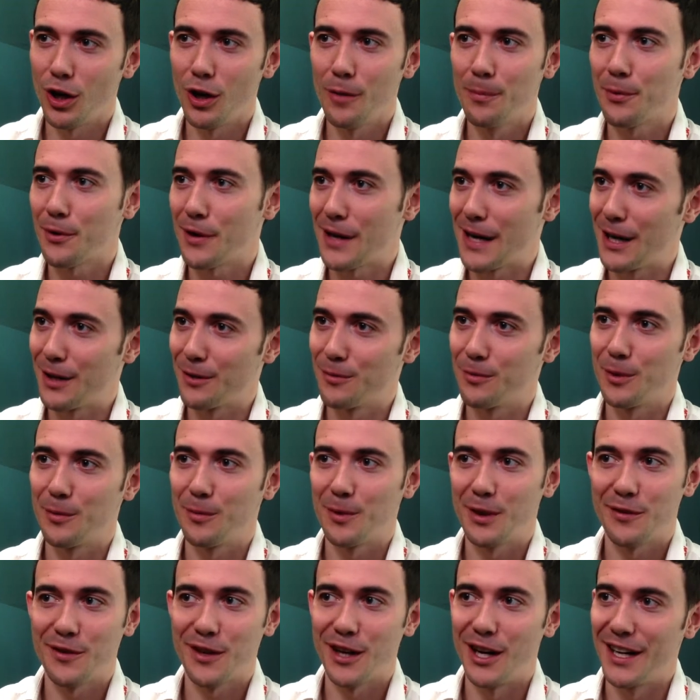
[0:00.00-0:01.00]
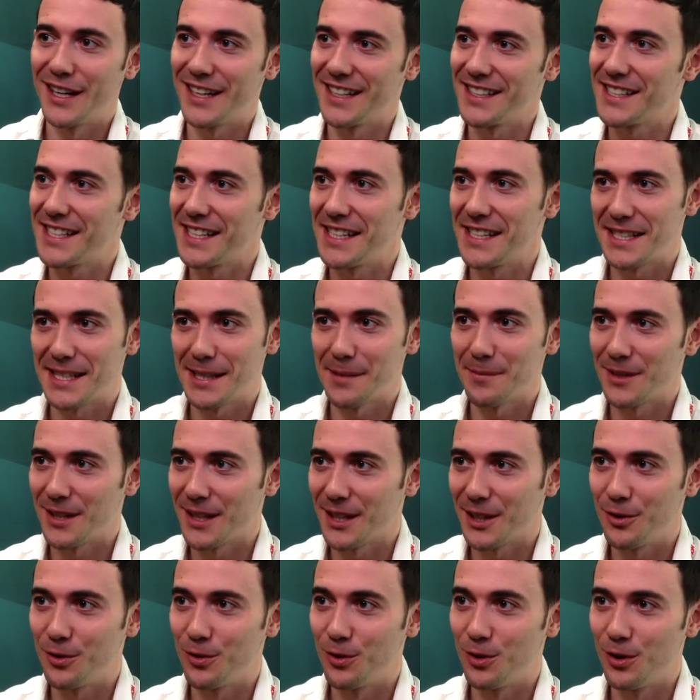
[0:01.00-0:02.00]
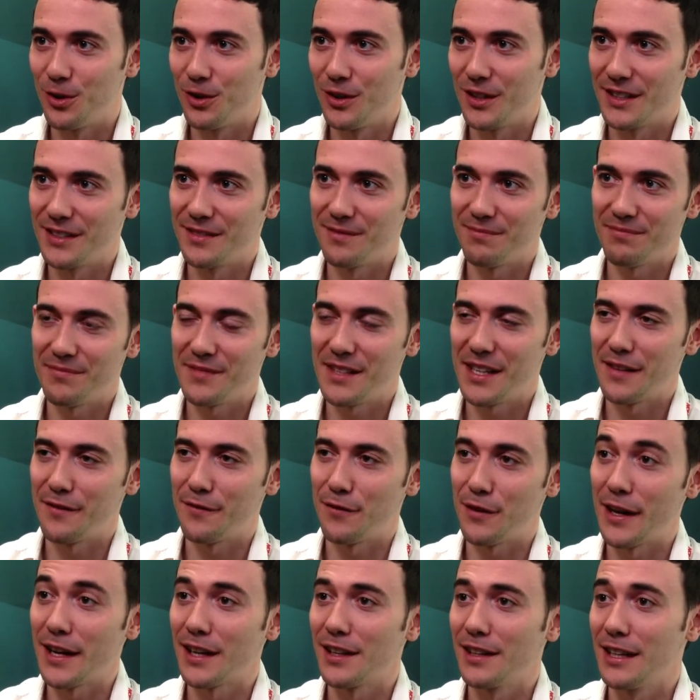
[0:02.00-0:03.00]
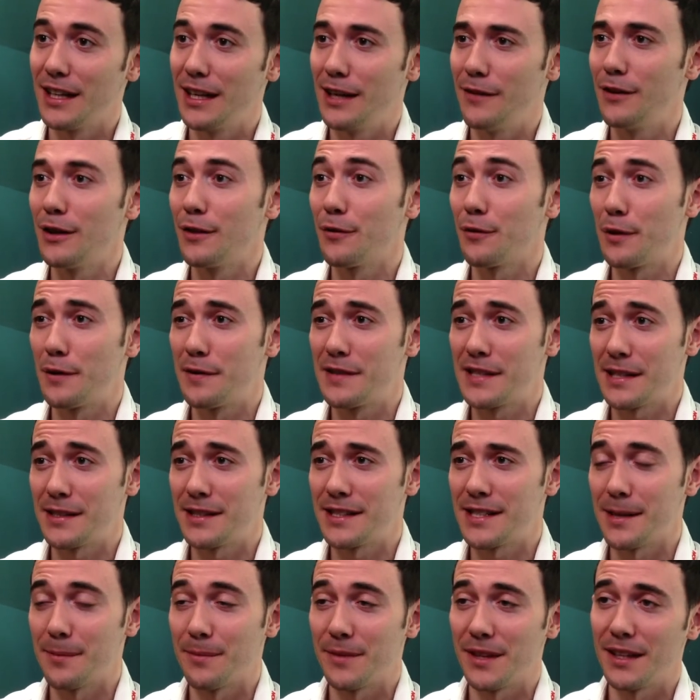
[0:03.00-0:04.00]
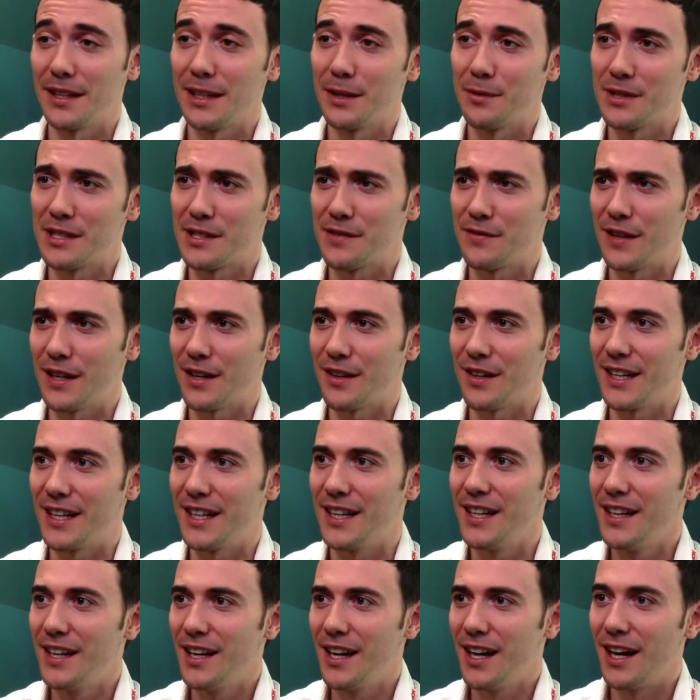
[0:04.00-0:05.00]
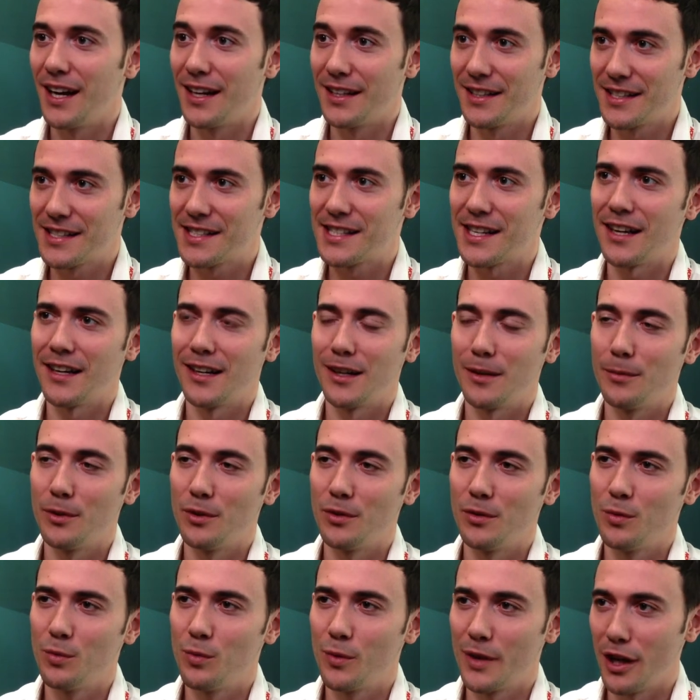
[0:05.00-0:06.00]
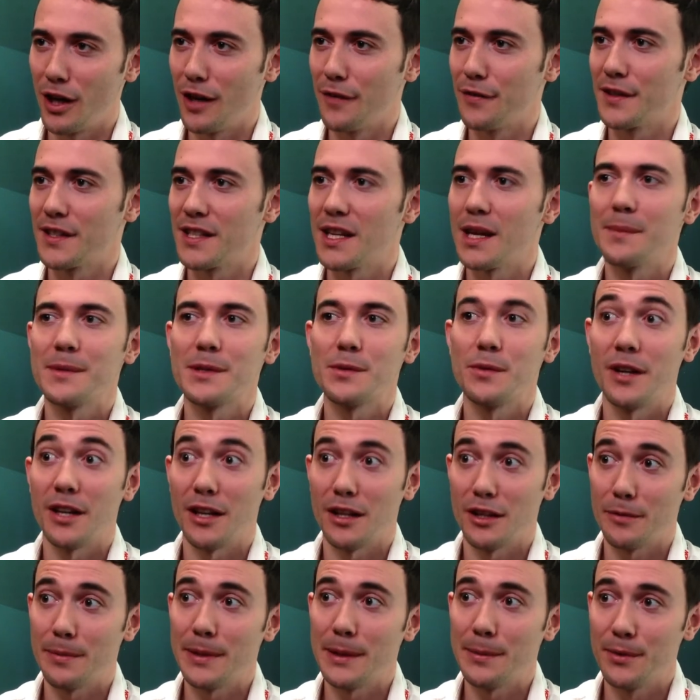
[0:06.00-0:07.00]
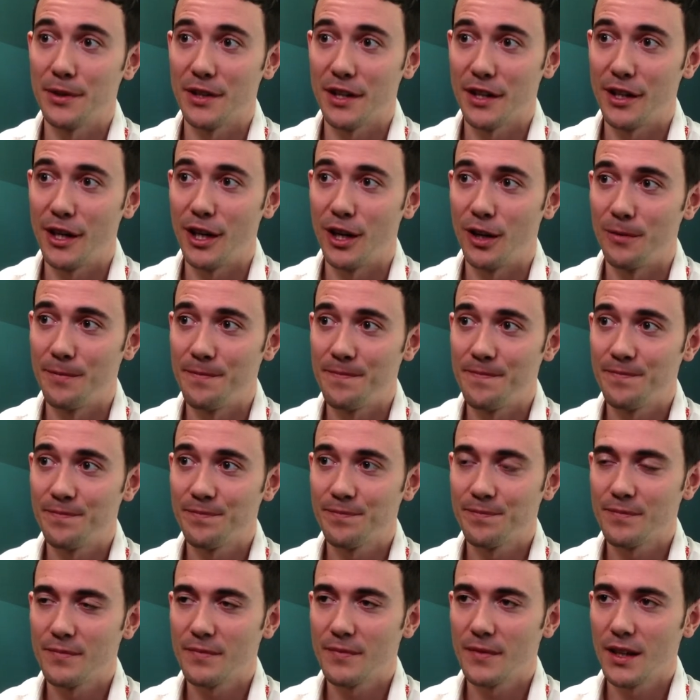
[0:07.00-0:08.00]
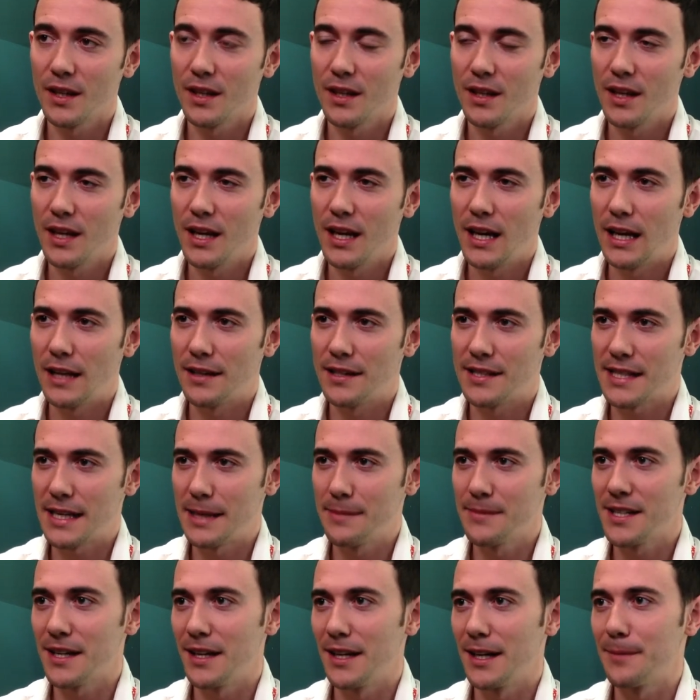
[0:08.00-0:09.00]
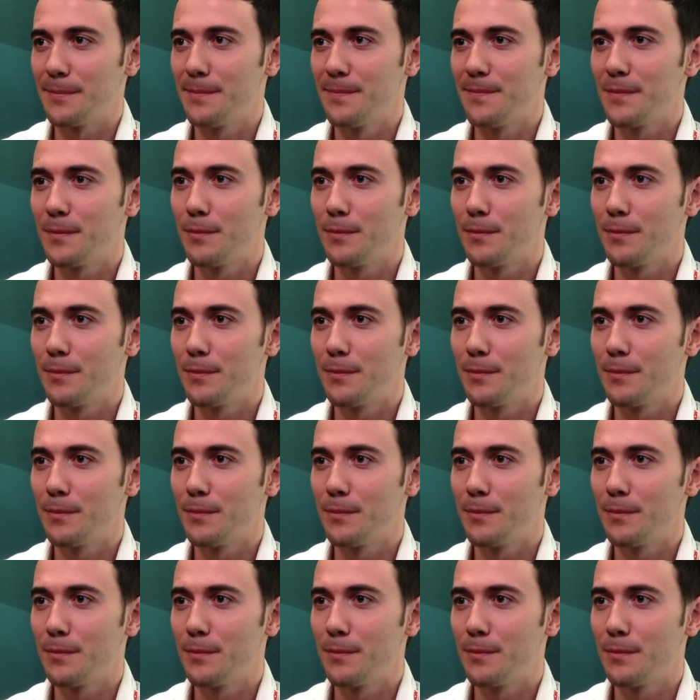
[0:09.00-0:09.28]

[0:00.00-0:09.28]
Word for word: all proud when we've gone and seen something cool, and frankly, even if we've seen something that was very undesirable, we oftentimes want other people to know. At the same time,